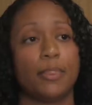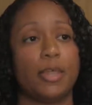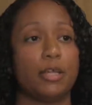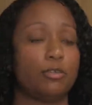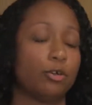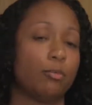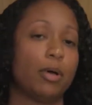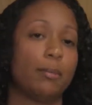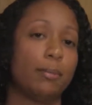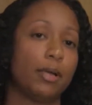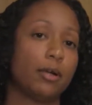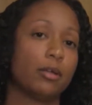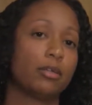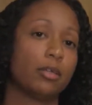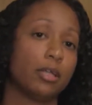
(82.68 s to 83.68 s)
they told my
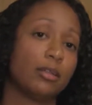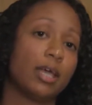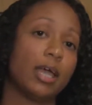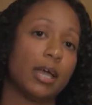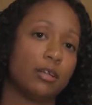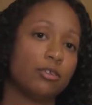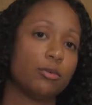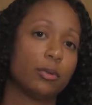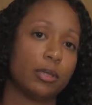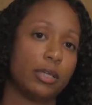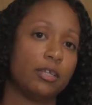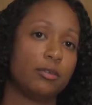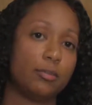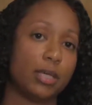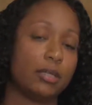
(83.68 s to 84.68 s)
parents that they had to
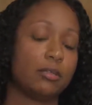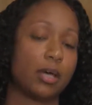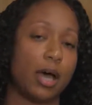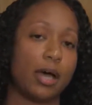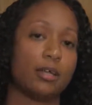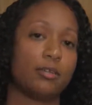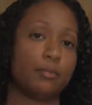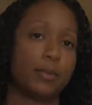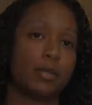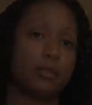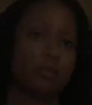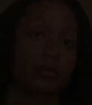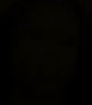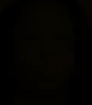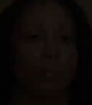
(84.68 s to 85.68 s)
release me into
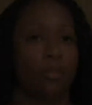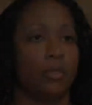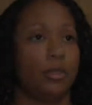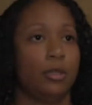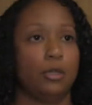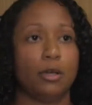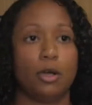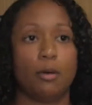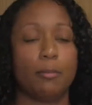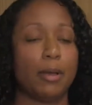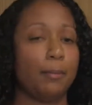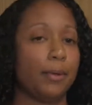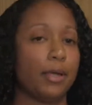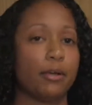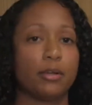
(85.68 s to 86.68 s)
hospice. The look on
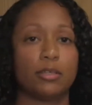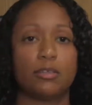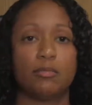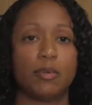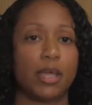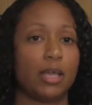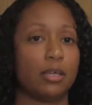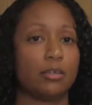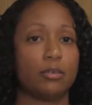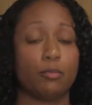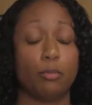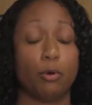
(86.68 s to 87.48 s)
my parents' face